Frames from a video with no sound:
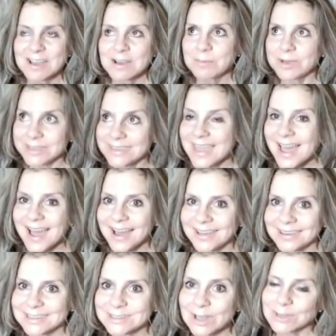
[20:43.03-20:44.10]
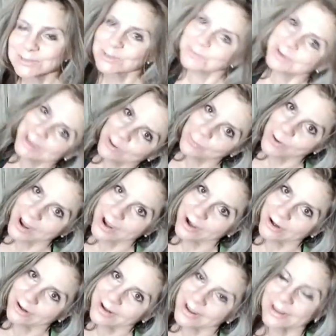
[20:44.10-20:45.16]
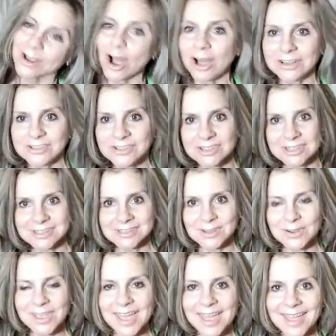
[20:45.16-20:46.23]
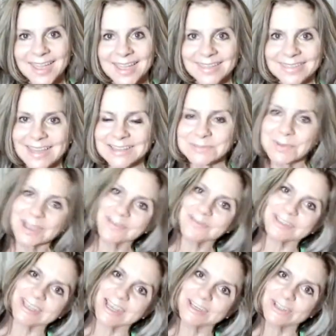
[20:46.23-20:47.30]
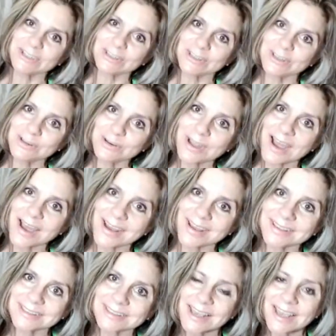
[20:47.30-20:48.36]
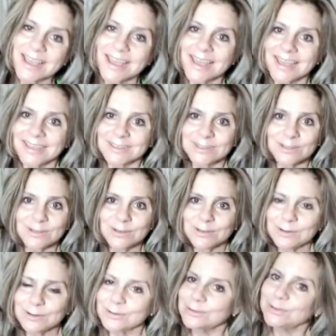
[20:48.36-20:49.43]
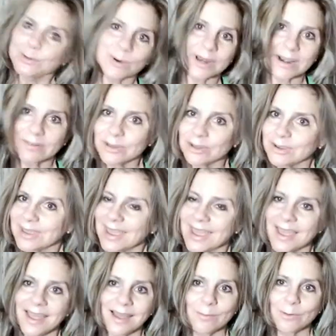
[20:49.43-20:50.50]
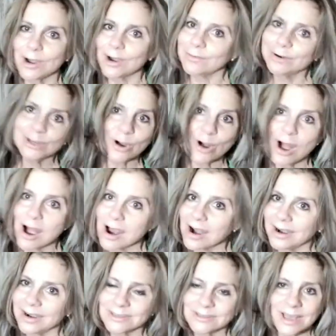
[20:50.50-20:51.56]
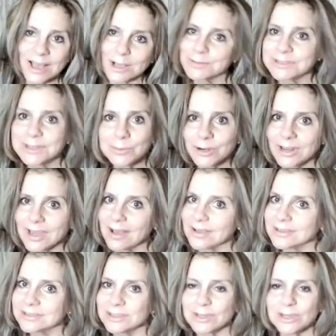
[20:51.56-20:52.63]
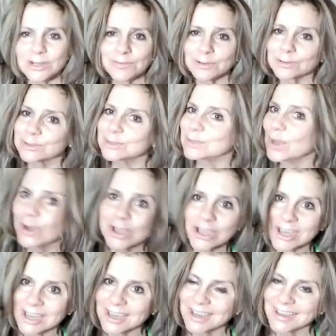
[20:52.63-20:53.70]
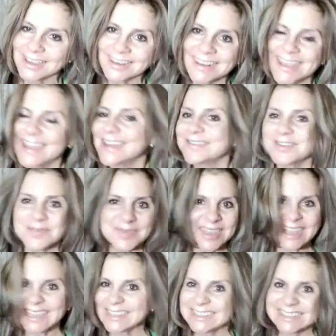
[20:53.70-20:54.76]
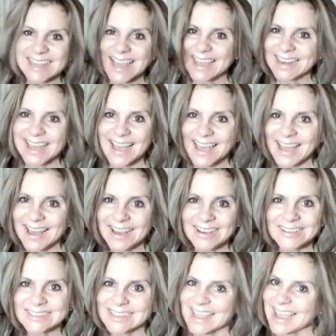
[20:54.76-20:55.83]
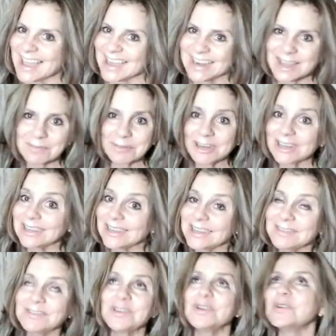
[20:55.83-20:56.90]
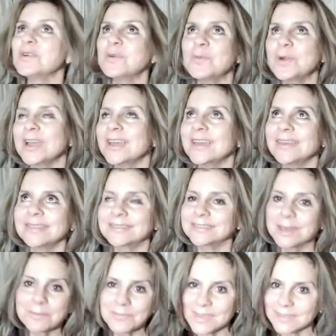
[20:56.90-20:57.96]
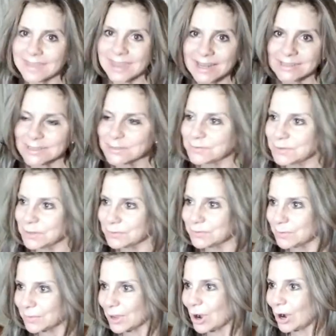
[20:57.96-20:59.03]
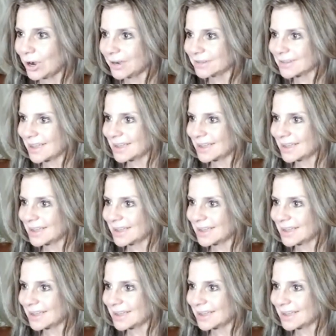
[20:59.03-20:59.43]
But yeah, let's also be aware and conscious, okay? And that's my invitation to you guys, to do whatever you can, wherever you are, to help someone else. You're gonna feel so good from the inside out. And I'm gonna leave you with something that I just feel from the heart.